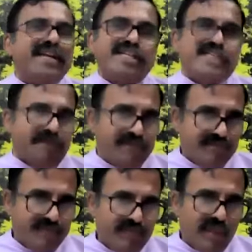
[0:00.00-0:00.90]
practice.
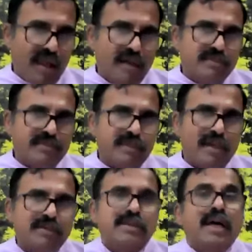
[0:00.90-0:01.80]

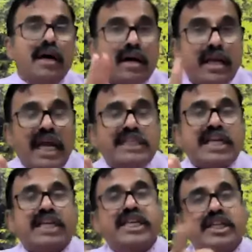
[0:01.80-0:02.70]
Real
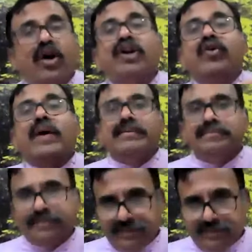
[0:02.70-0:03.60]
sakshi is
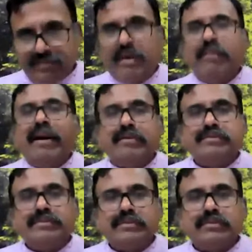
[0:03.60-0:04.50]
non-dual, Brahman.
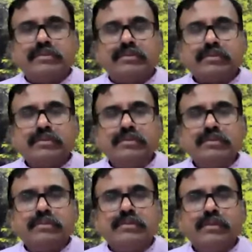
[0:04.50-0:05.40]

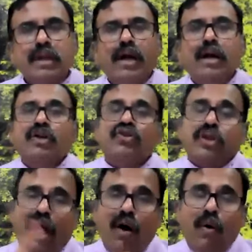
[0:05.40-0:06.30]
Okay,
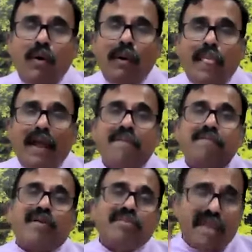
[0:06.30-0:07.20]
so now,
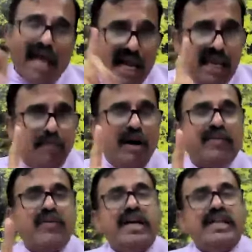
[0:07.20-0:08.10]
from Jnani
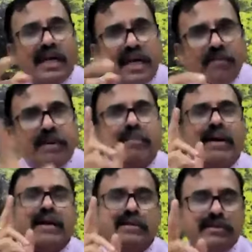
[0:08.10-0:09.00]
point of view, he is already
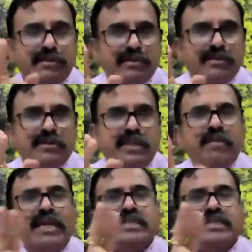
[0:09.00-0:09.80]
Brahman. That